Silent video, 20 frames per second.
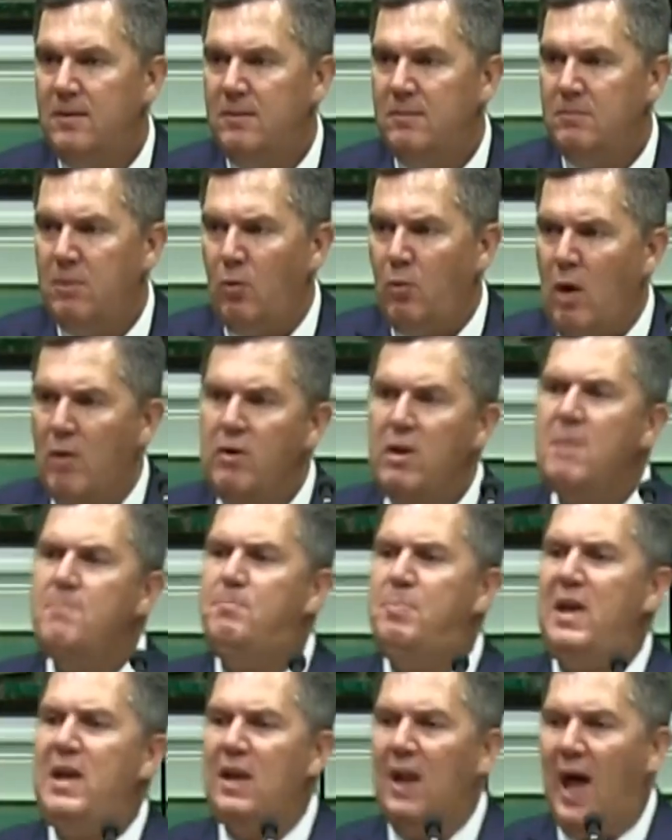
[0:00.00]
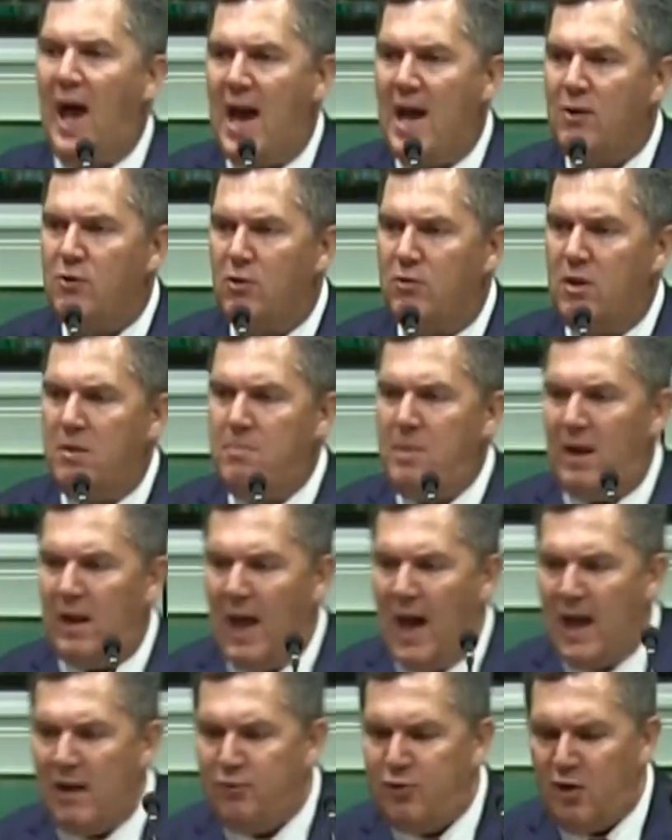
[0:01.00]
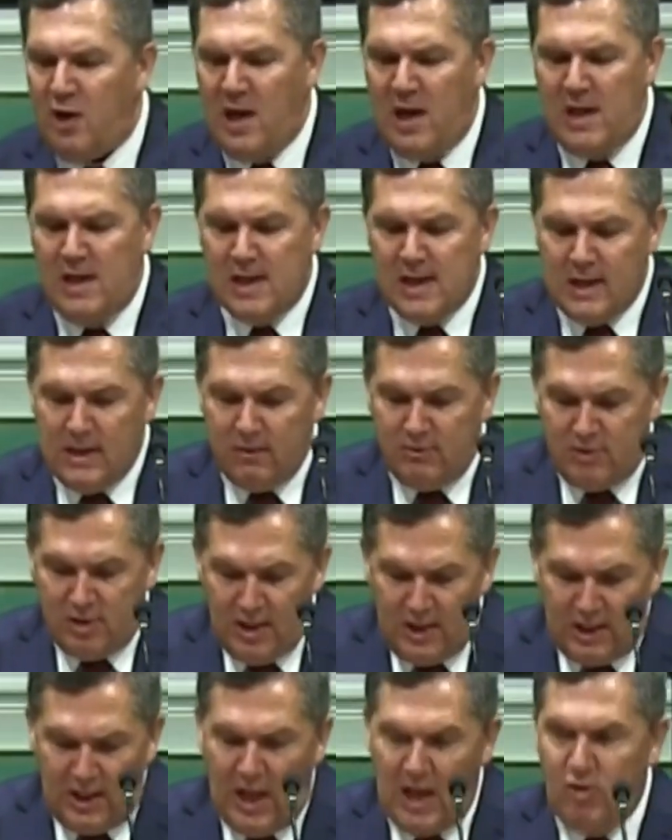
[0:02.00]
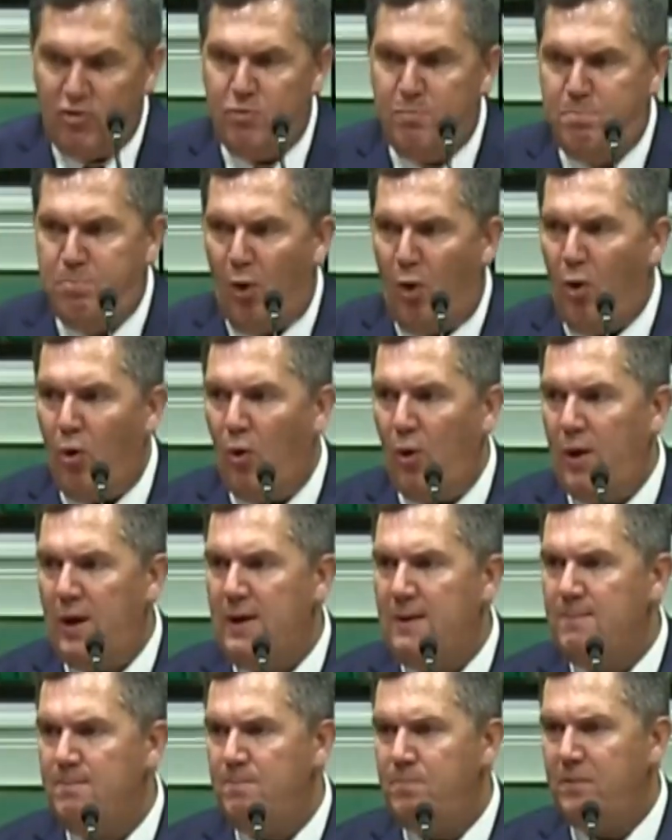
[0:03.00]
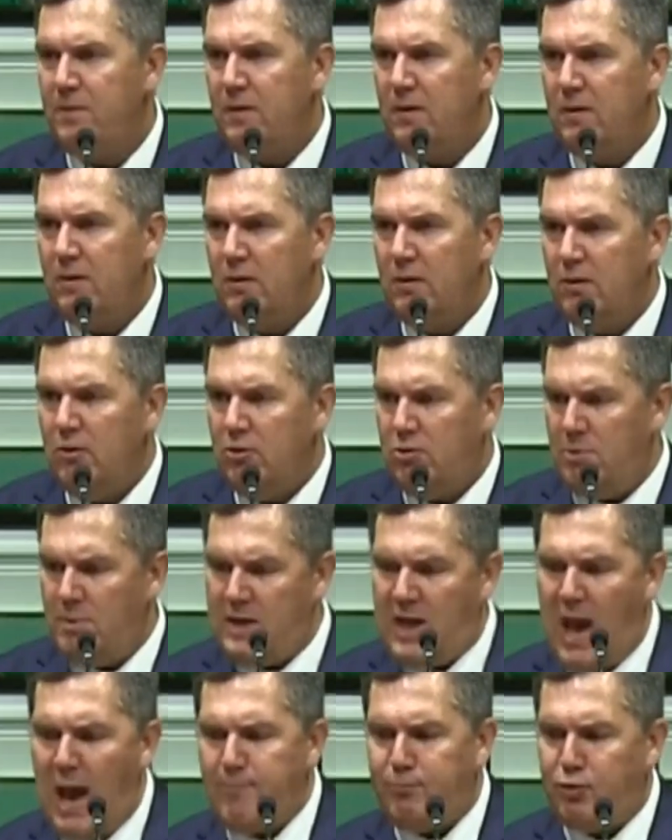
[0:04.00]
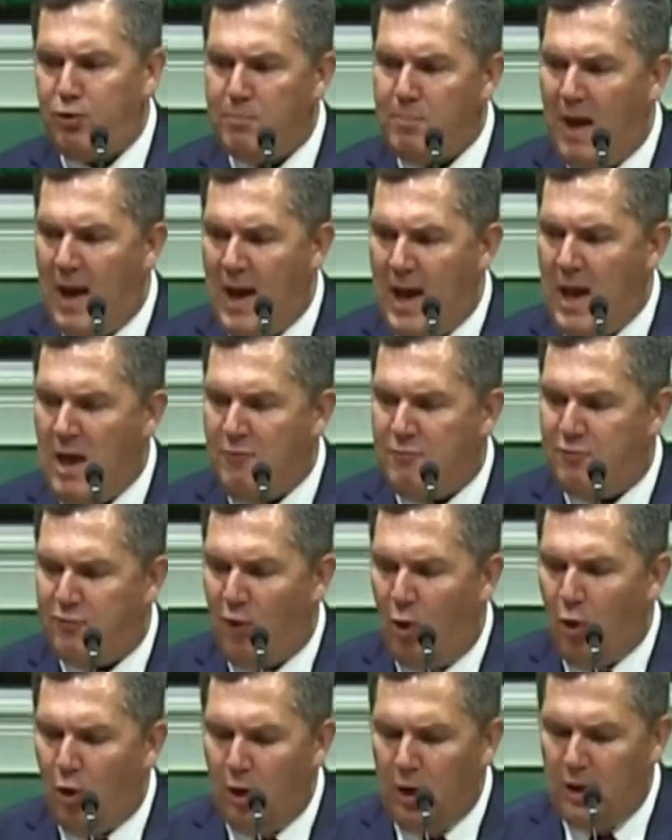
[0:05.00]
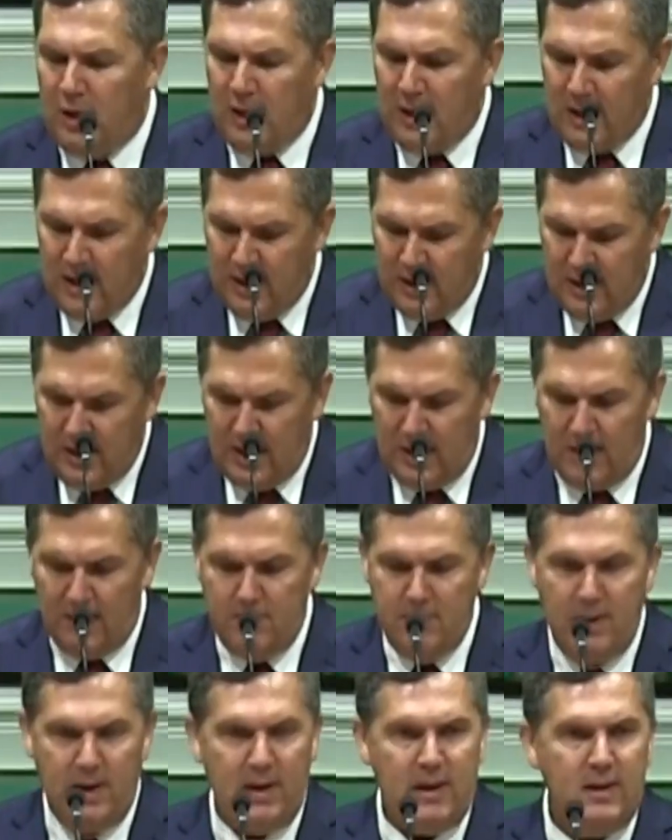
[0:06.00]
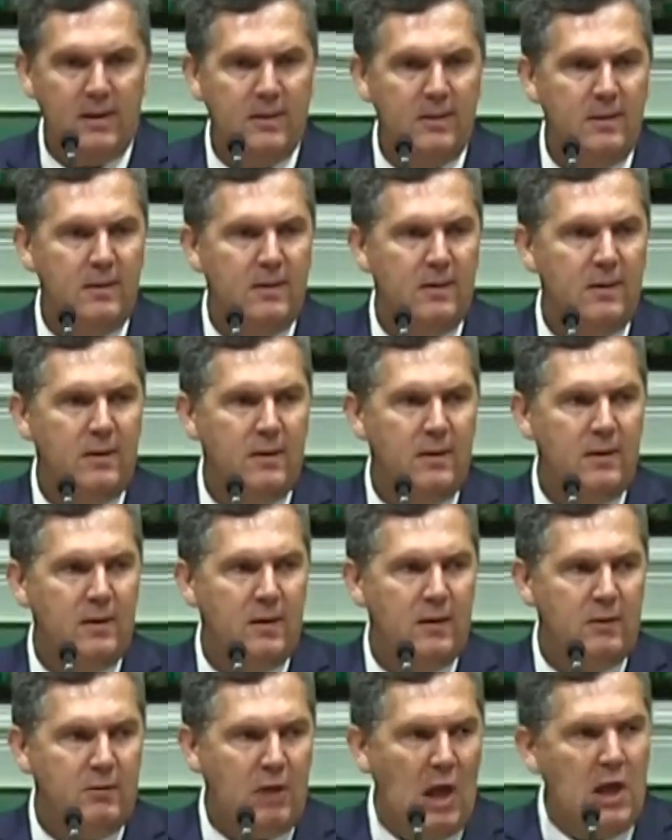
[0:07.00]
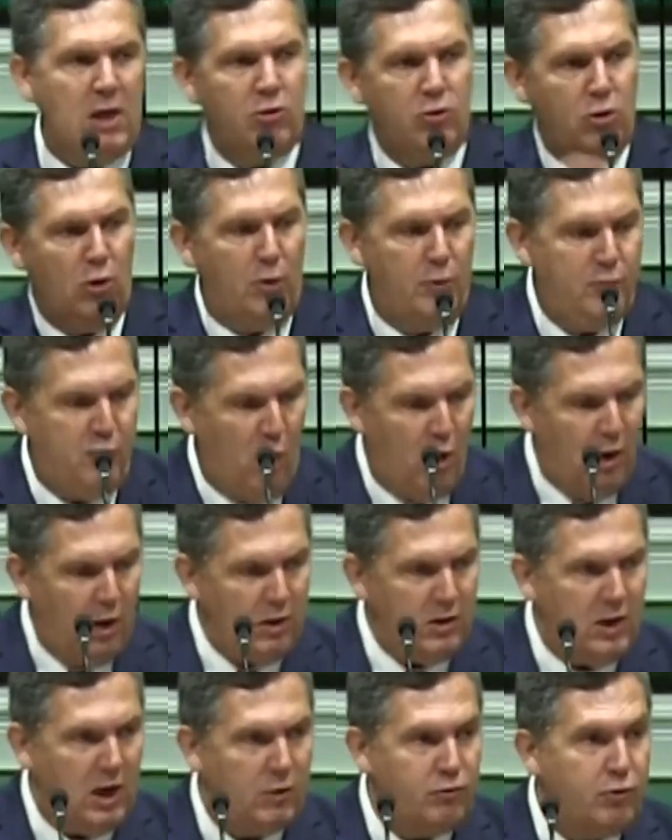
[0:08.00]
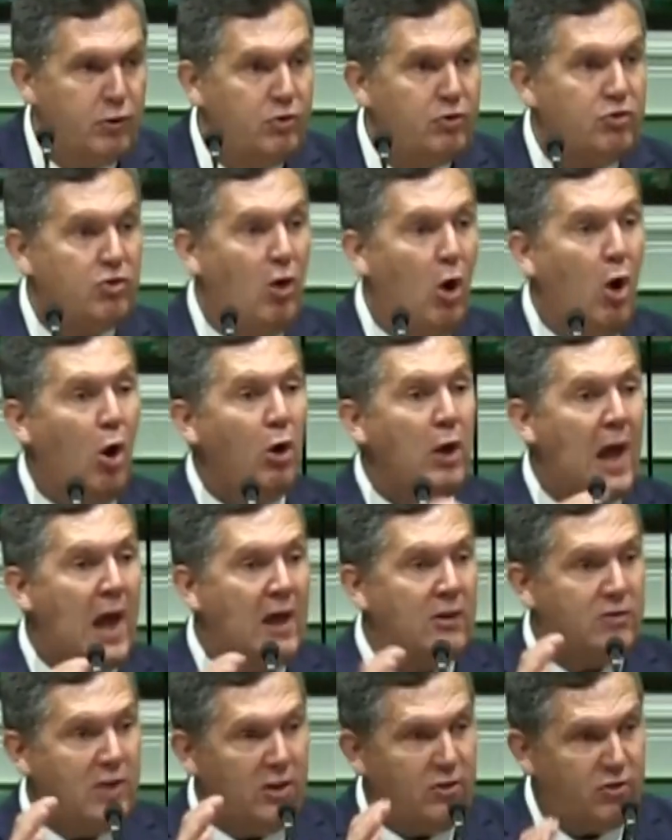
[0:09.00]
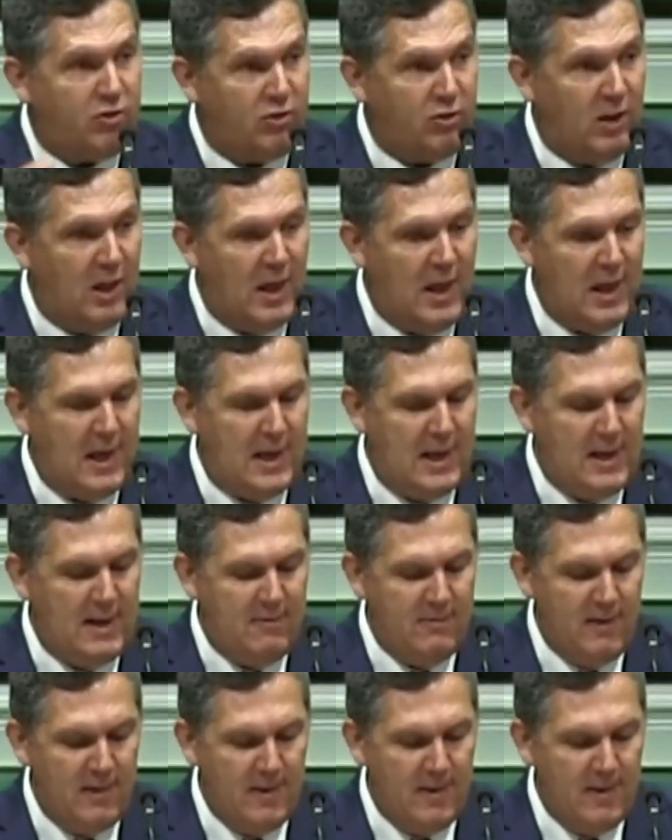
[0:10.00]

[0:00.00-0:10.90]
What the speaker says: But what would it be like? What would it be like for a teenage boy to be captured by a foreign enemy, taken to a foreign country, sold as a slave,